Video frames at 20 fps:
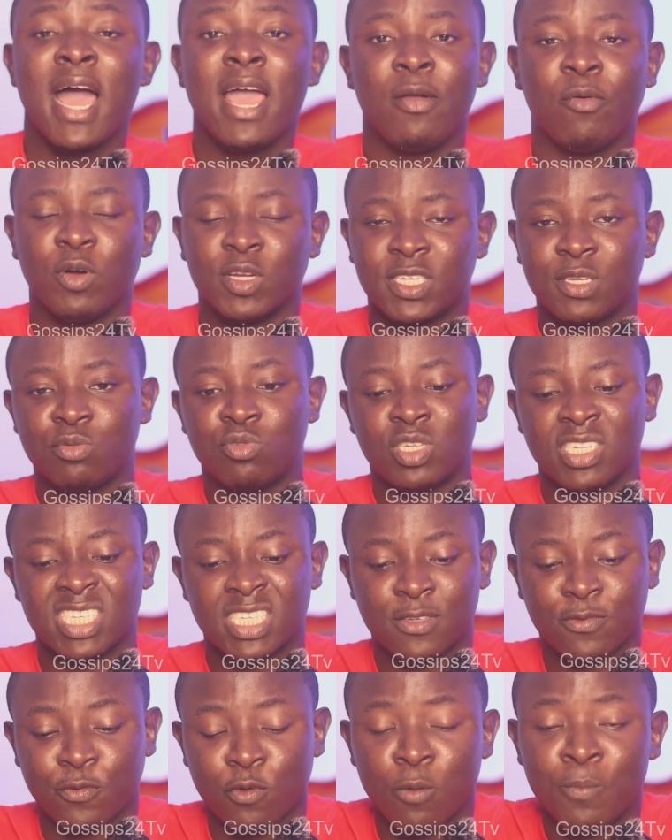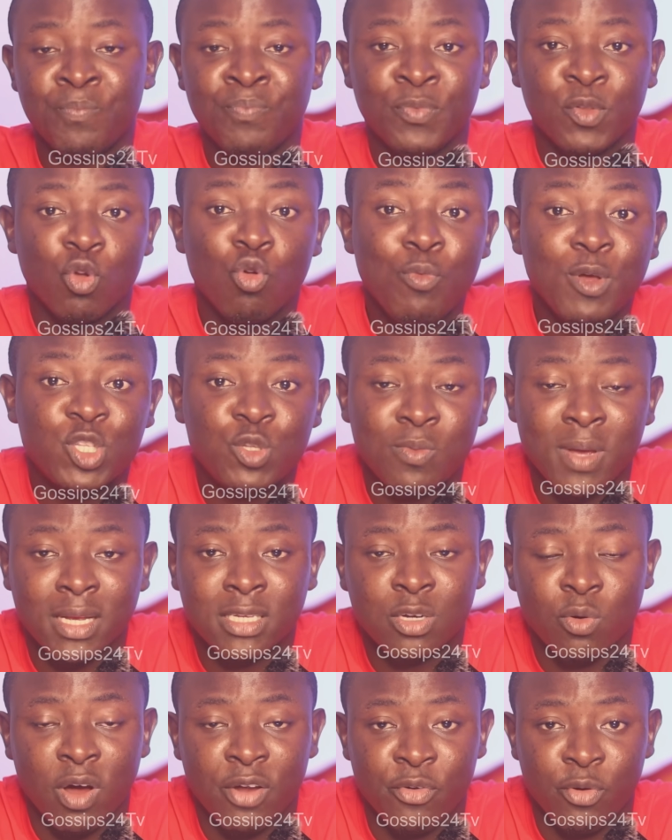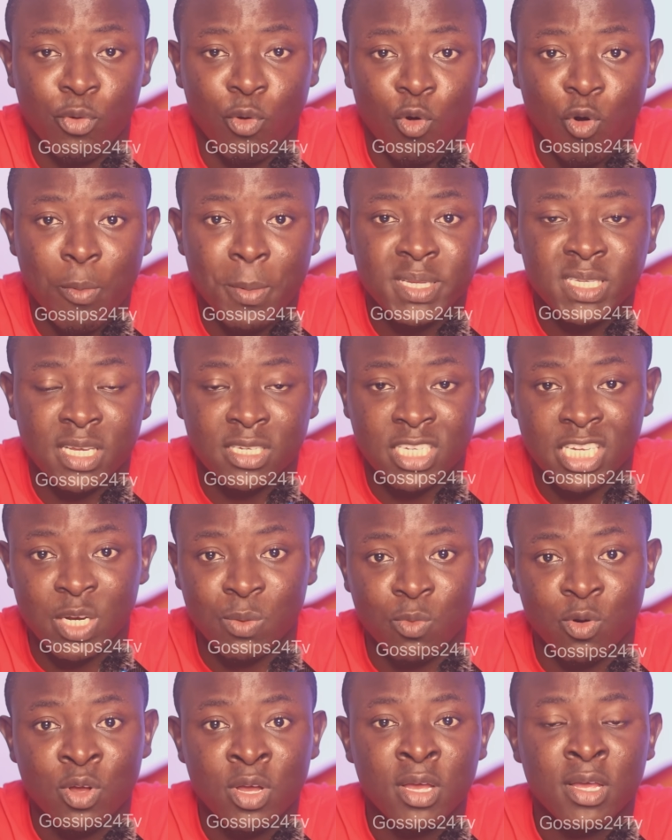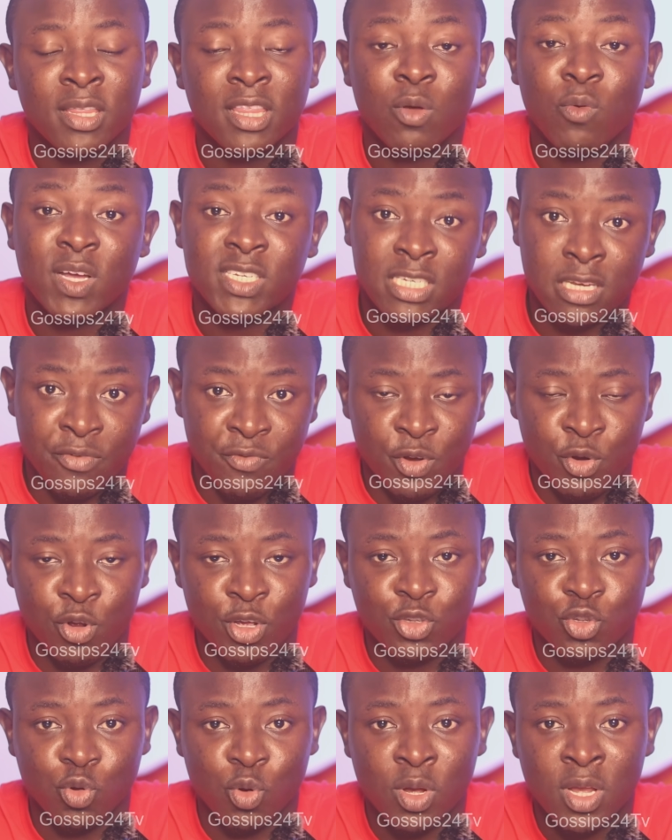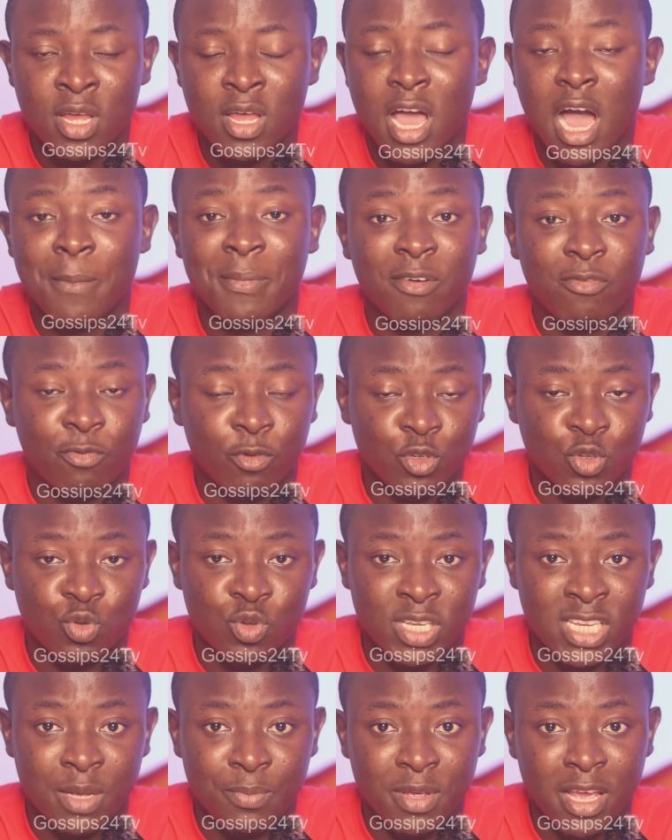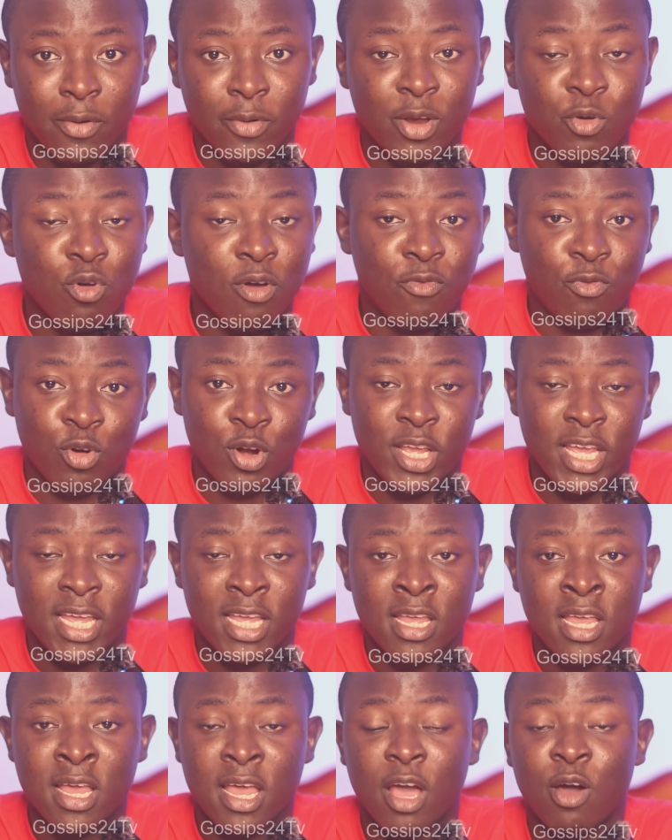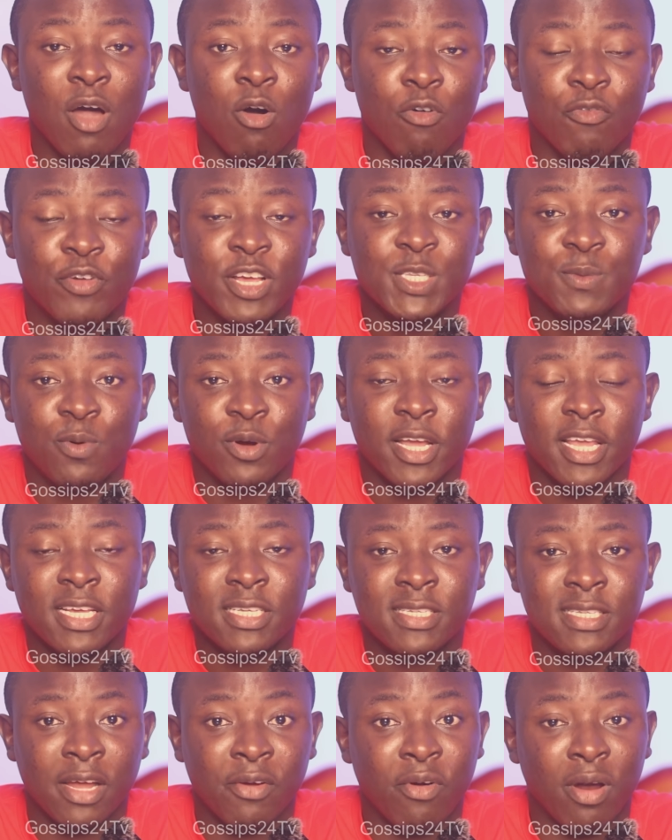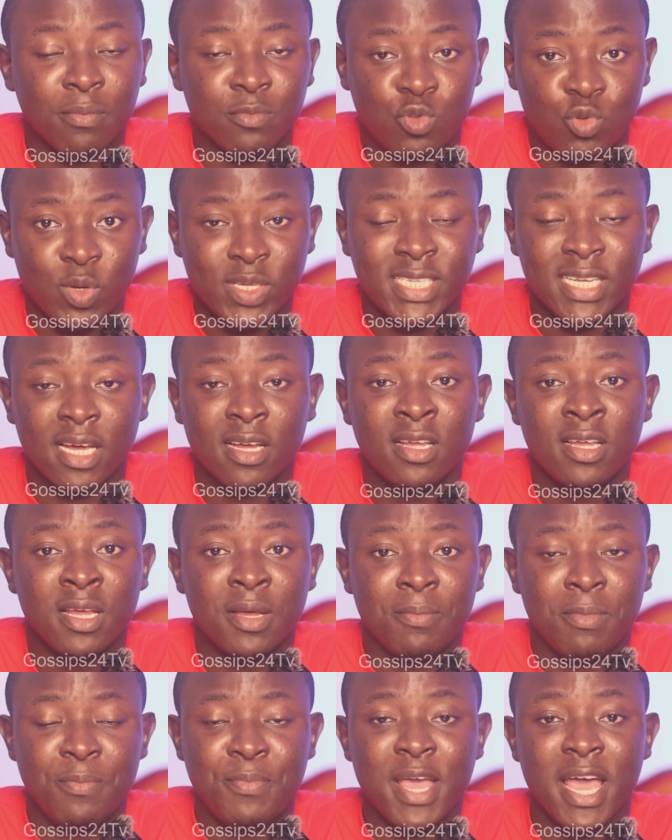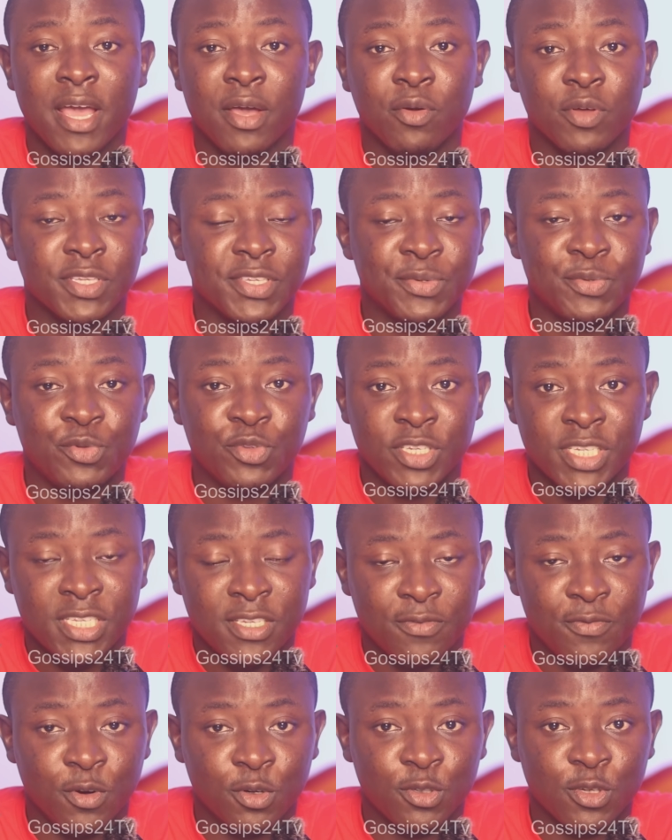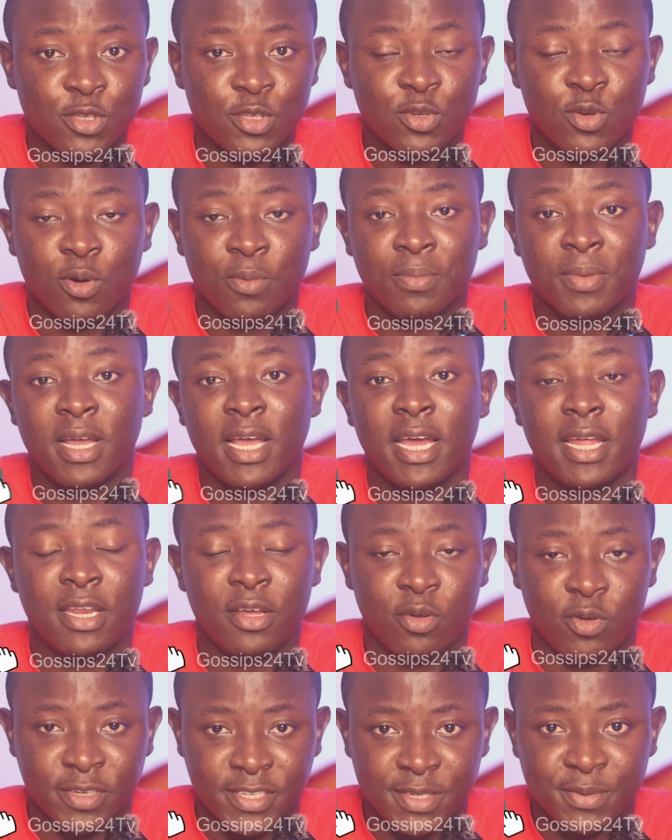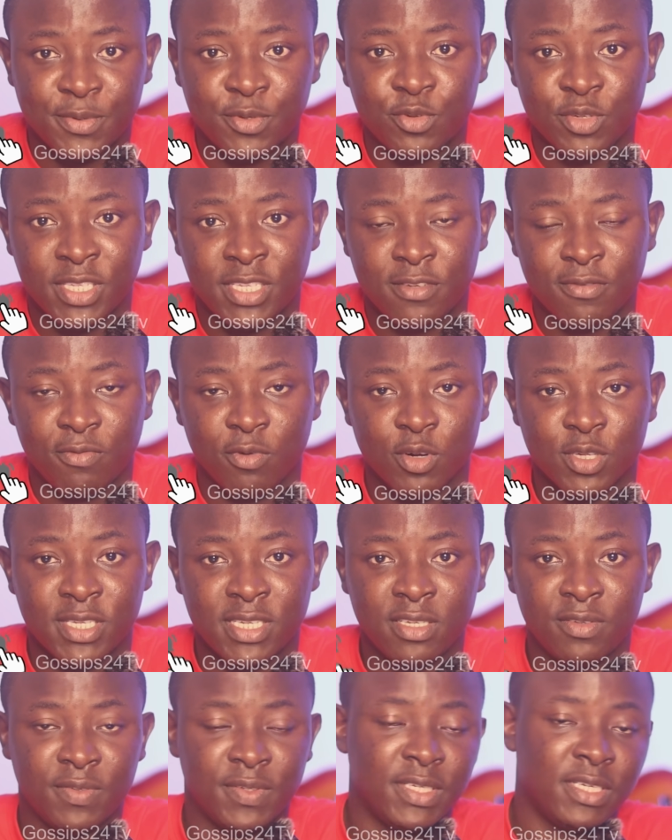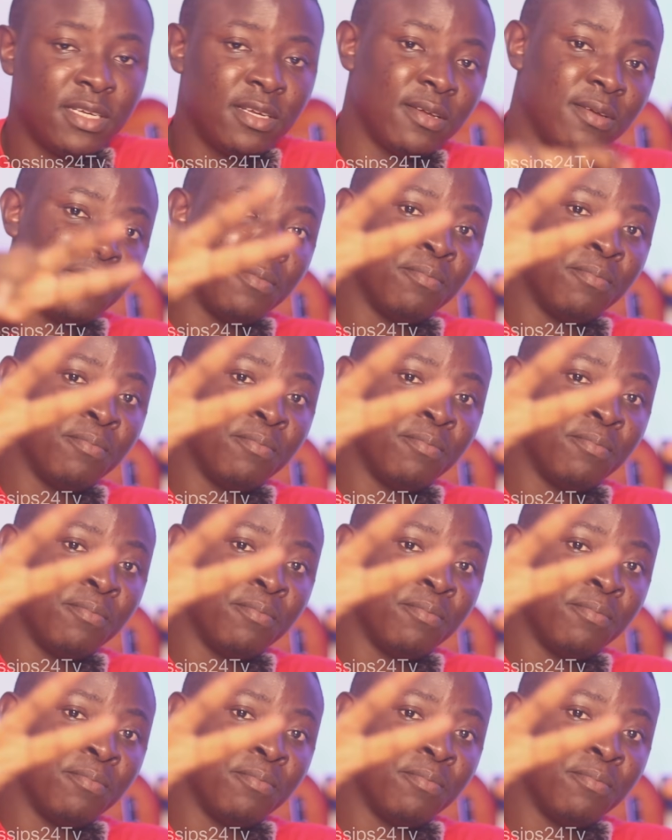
I have gossip 24. Wait me at your comment session. No, I share video so I'm a for swing. Be a new follow our Facebook, Instagram, Twitter. Be a gossip 24.com and a gossip 24 TV.